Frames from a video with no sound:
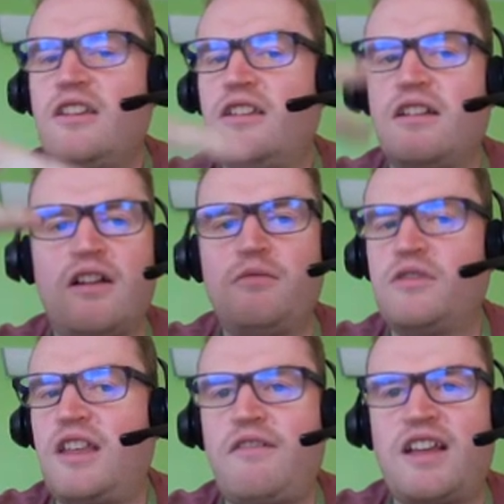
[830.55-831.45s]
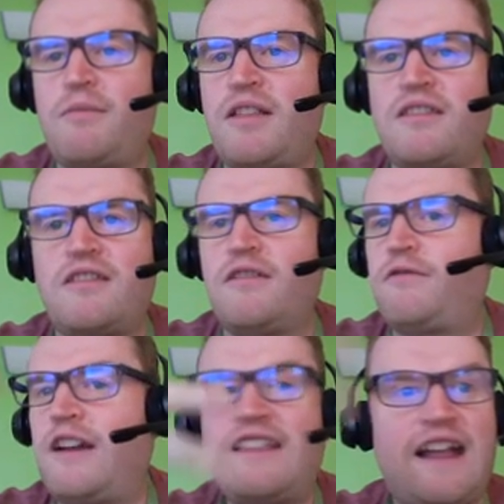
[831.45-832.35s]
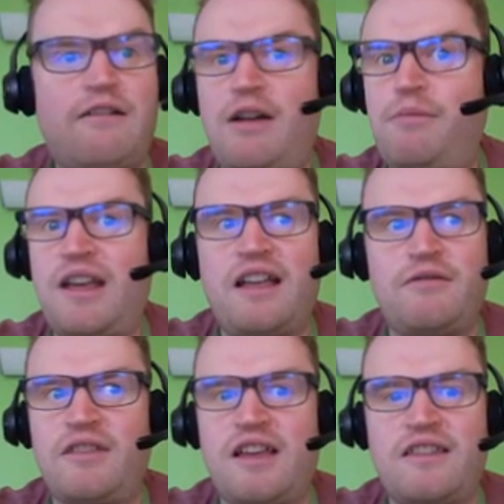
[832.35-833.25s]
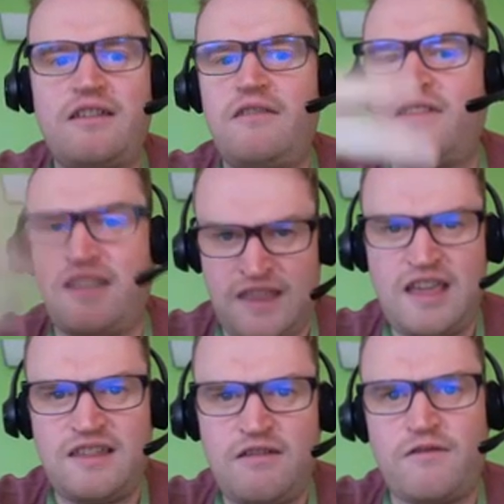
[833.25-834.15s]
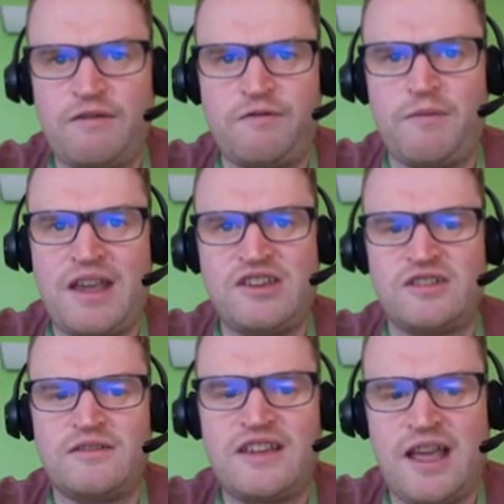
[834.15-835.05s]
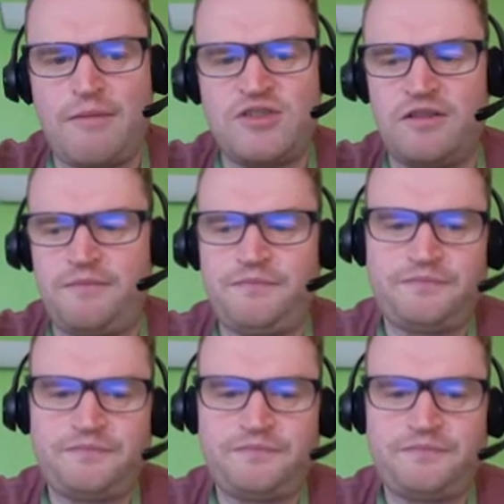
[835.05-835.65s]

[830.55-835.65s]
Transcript: Would they recommend us to a friend? How happy are they with our service? That's useful information to capture.